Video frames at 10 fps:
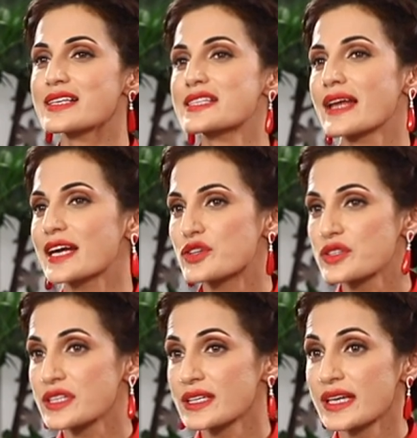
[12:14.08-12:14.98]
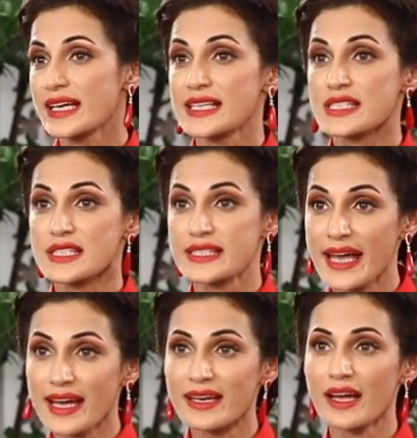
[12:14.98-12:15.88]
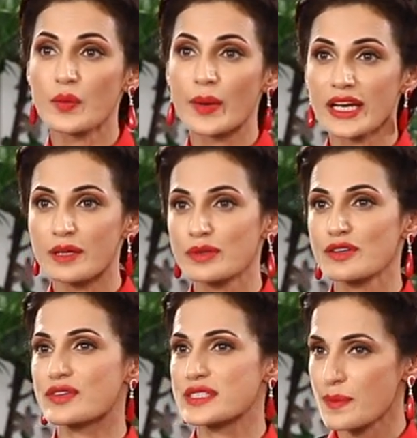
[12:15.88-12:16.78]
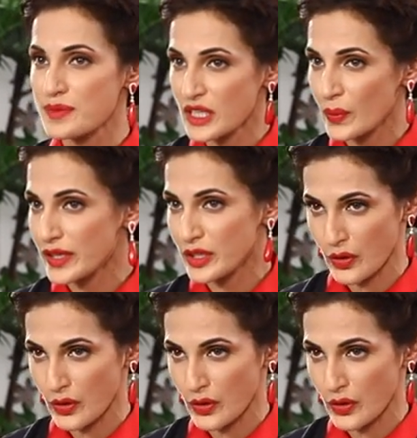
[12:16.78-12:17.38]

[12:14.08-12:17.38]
This nitrogen is then available for subsequent